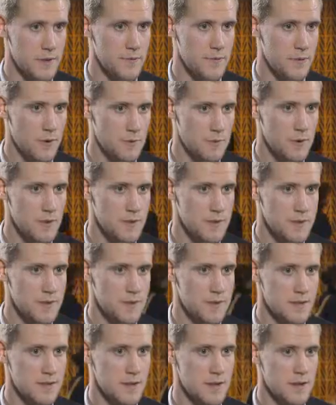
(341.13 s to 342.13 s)
from
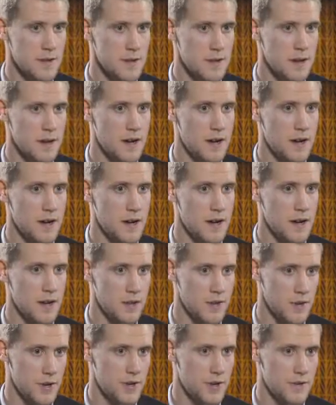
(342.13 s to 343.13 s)
these
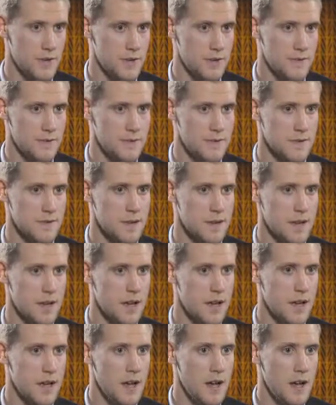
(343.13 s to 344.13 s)
alternatives,
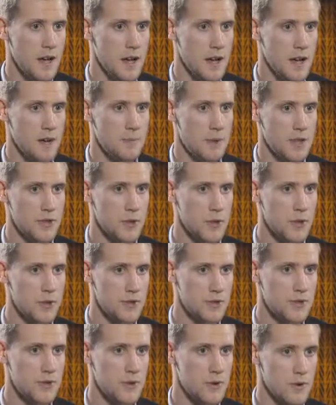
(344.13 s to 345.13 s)
but
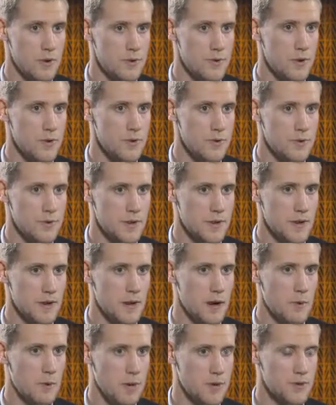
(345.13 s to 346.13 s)
don't
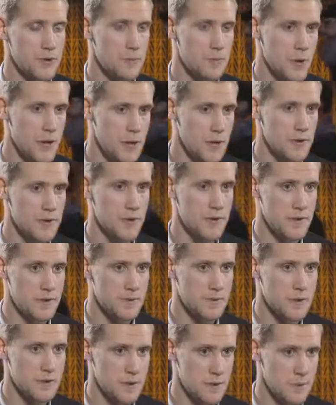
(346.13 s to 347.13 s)
want to bear the
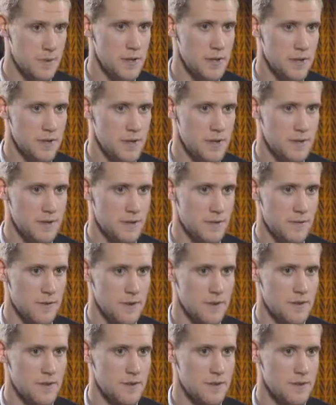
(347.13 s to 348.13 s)
responsibilities of
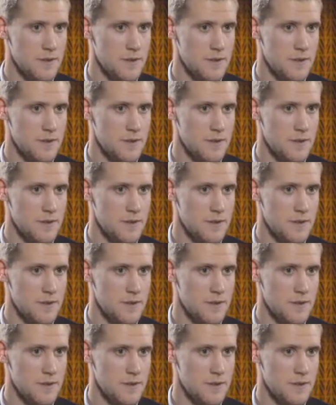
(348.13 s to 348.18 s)
it.